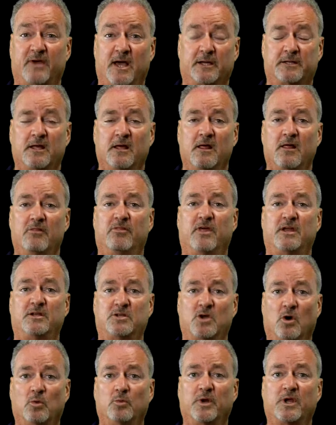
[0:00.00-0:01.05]
fact, they
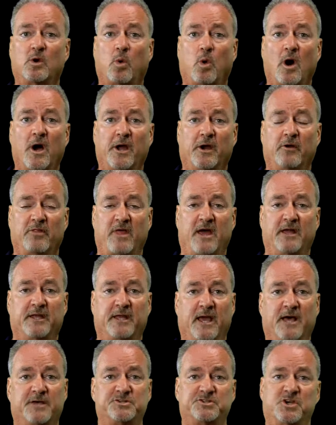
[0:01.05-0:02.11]
don't require that
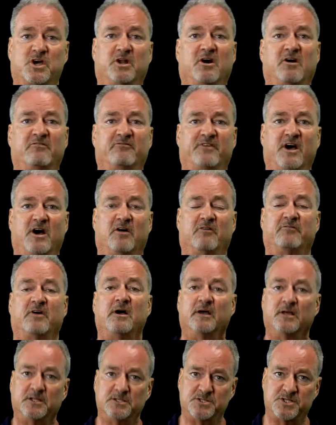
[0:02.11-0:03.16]
gas shutoff valve
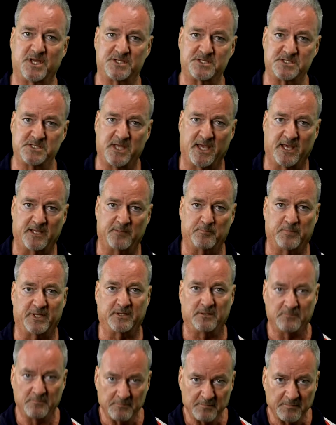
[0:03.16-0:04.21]
just yet,
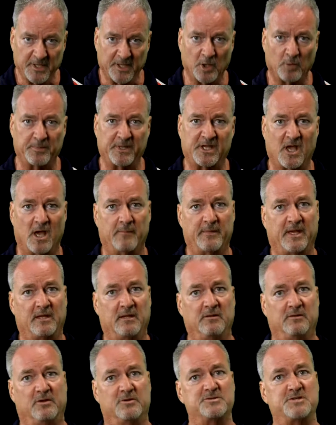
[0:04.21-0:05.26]
but it'll be
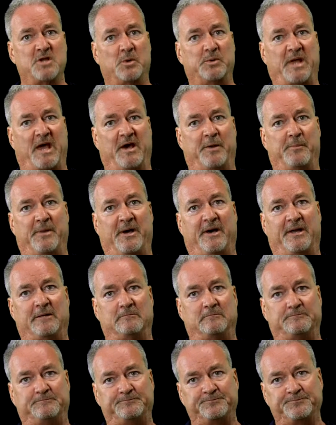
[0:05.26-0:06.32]
coming, there's no doubt about
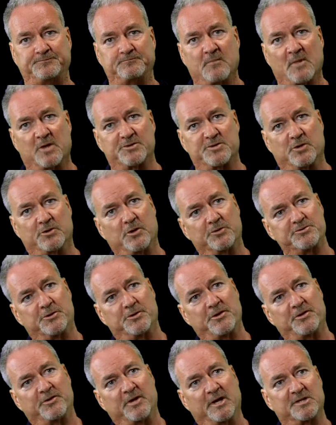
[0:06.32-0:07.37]
it. So those are
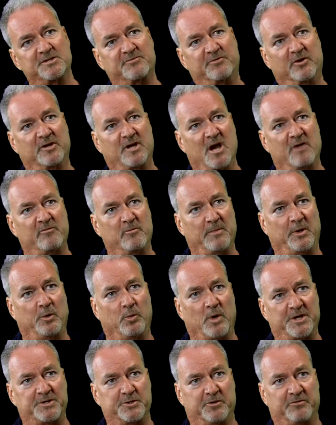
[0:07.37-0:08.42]
the things for government
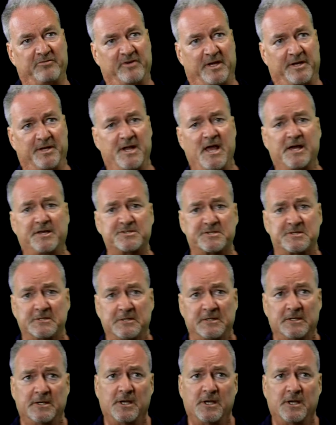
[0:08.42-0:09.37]
retrofit. Next,